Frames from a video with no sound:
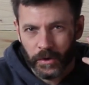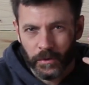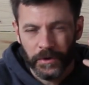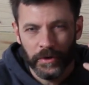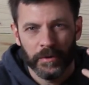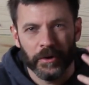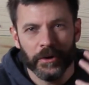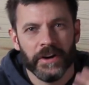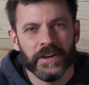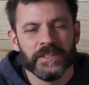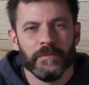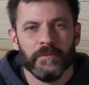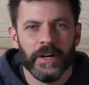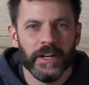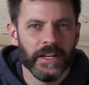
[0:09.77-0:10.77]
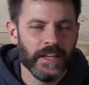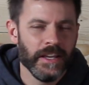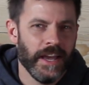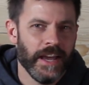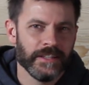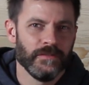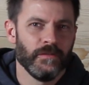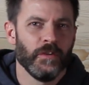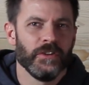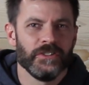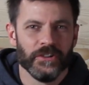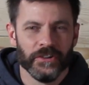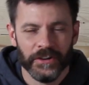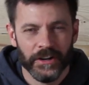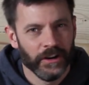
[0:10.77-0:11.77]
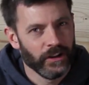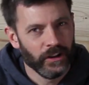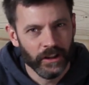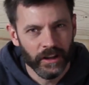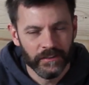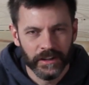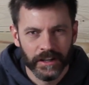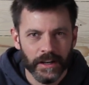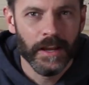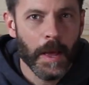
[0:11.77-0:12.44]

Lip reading: when your crazy buddy has a voice in your ear. Love it.